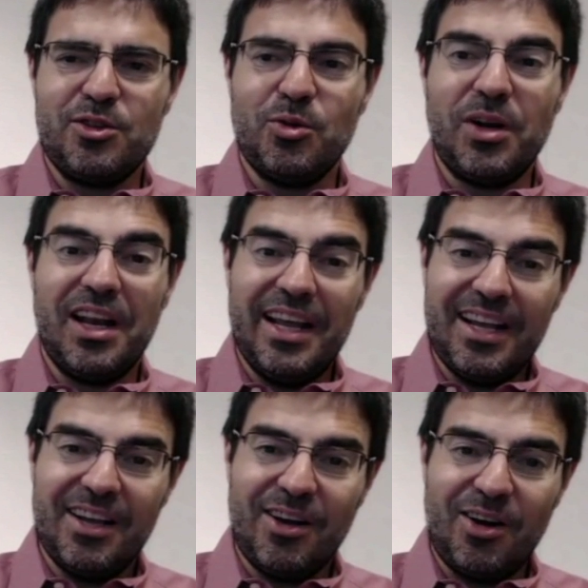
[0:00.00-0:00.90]
to
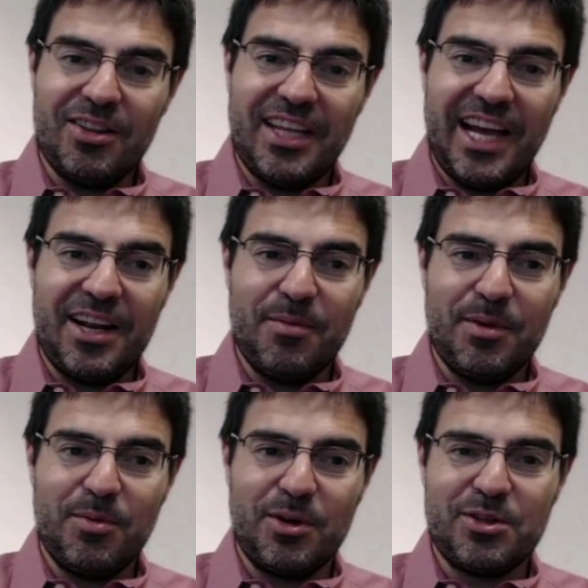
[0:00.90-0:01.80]
click on the item,
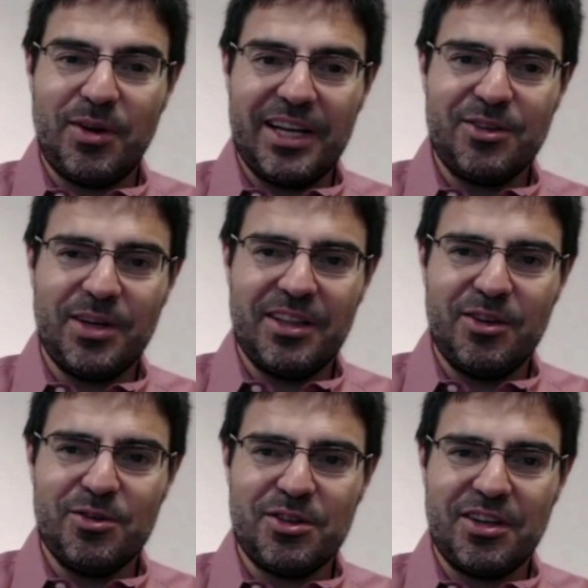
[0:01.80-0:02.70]
but we're trying to get the
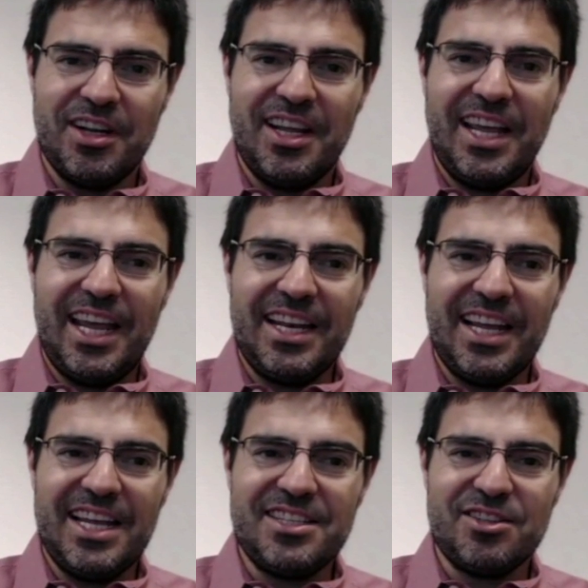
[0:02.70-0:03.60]
user
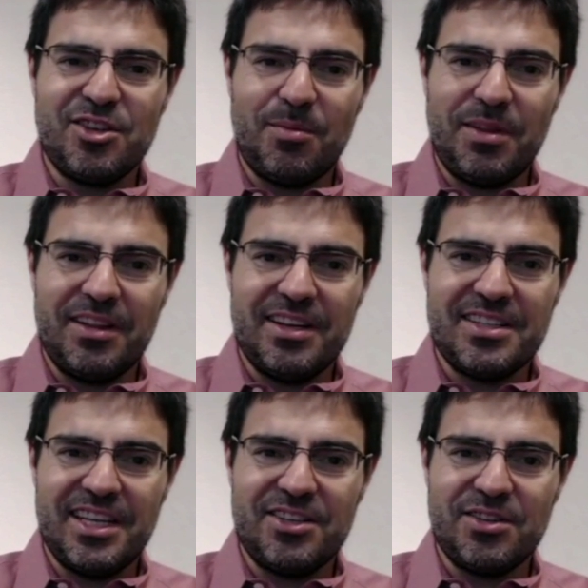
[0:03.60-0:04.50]
engaged in something that
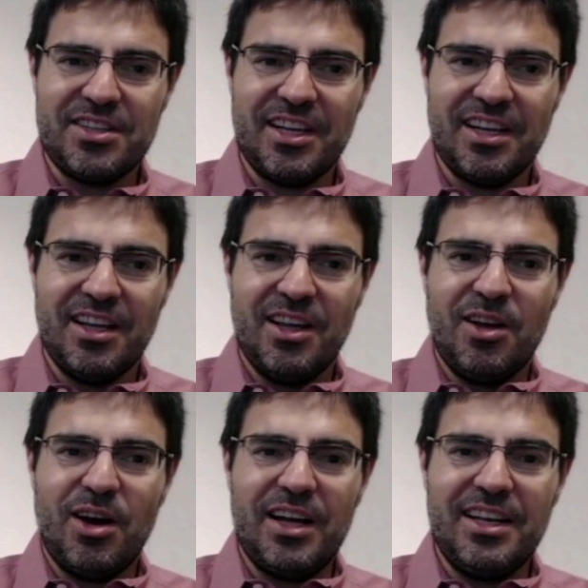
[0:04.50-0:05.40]
is interesting,
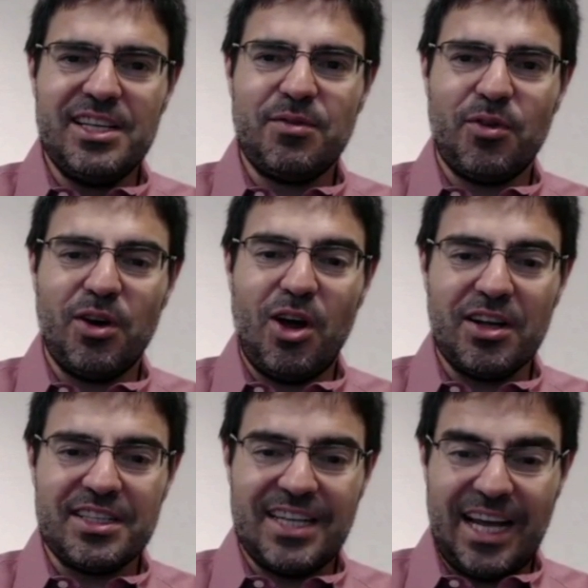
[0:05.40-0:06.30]
at least for a
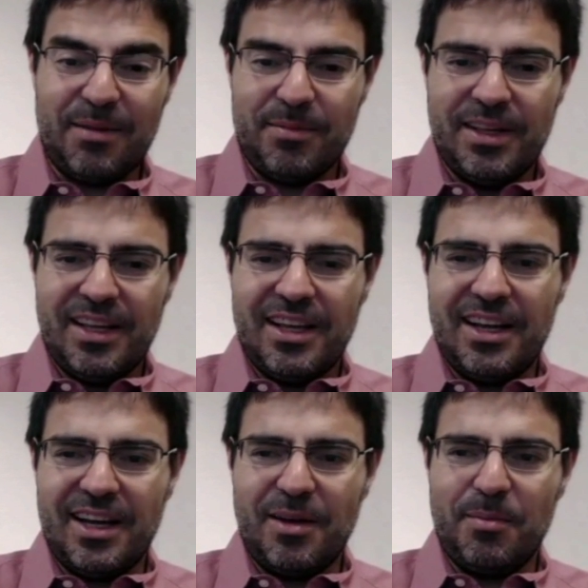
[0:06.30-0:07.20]
long time,
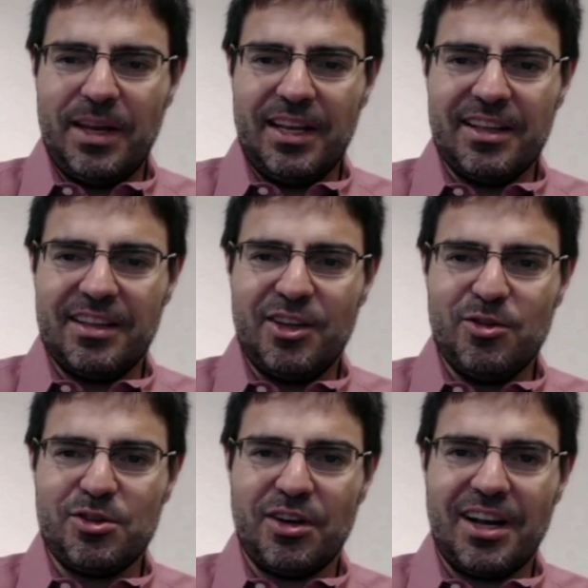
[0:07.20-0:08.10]
meaning that the
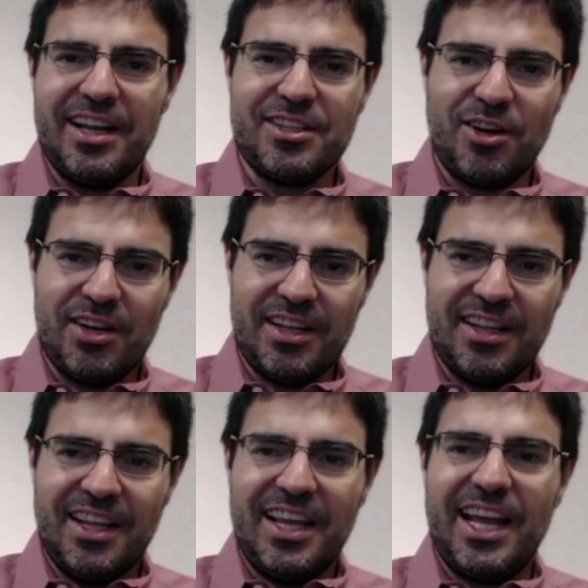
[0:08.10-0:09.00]
user clicks on it
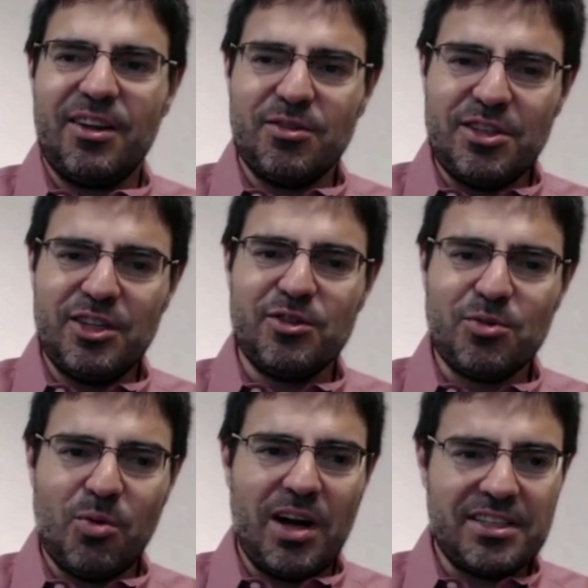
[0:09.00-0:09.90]
and continues
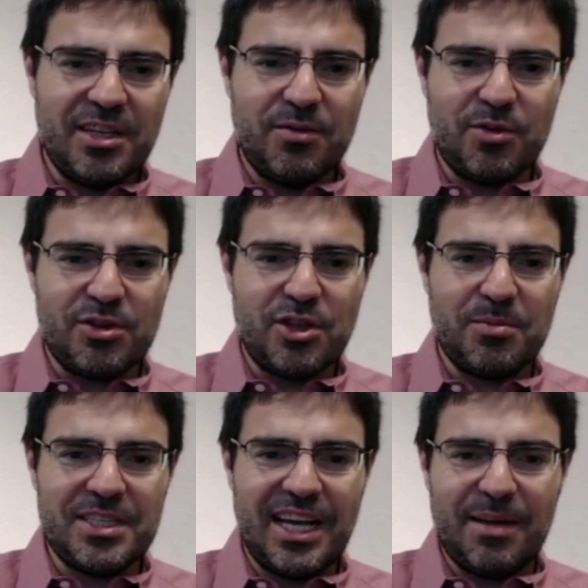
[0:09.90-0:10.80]
watching for
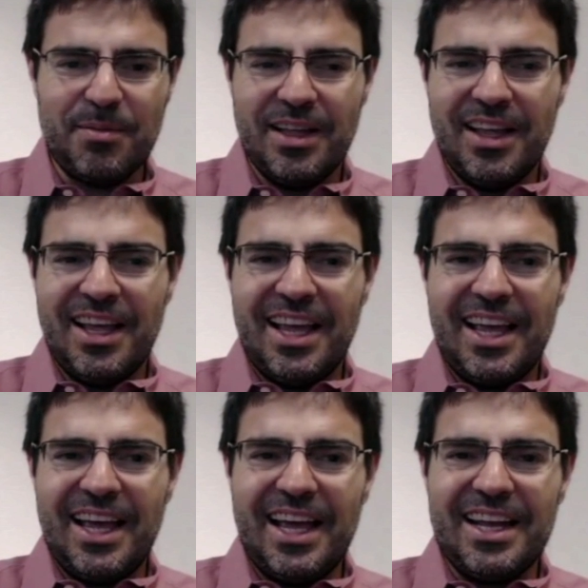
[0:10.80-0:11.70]
some time.
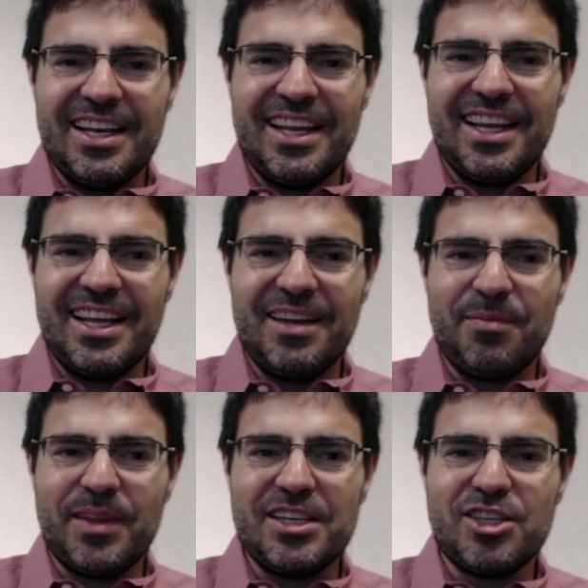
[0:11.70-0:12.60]
And
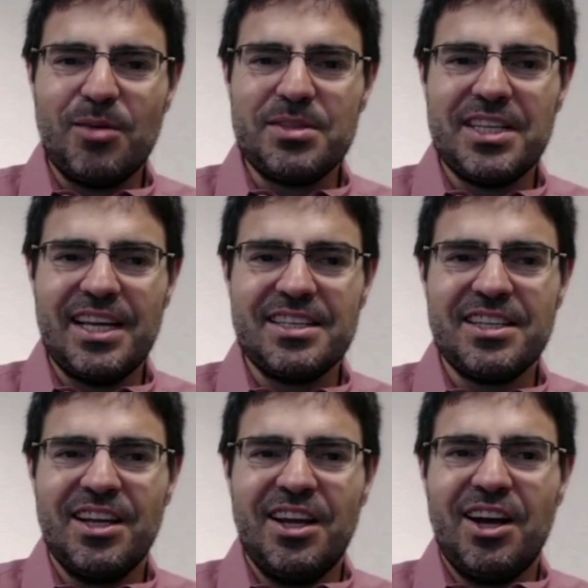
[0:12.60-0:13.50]
in some
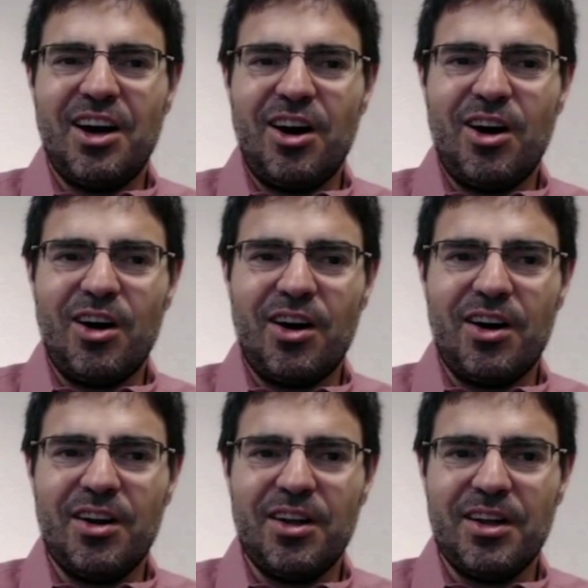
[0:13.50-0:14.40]
sense, our